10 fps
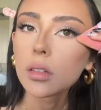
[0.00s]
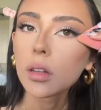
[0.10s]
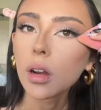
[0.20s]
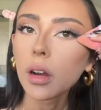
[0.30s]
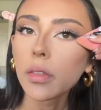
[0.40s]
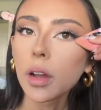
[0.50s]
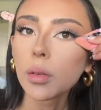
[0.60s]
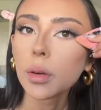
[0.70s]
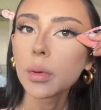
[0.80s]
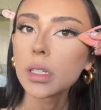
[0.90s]
carve
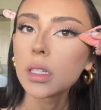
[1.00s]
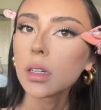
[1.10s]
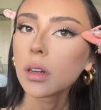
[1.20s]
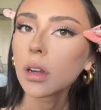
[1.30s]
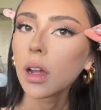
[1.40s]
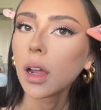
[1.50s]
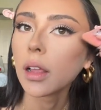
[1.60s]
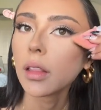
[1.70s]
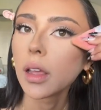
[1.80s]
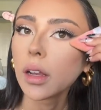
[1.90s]
out where we did our
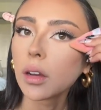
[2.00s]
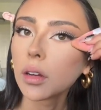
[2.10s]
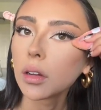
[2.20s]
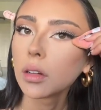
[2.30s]
eyeliner.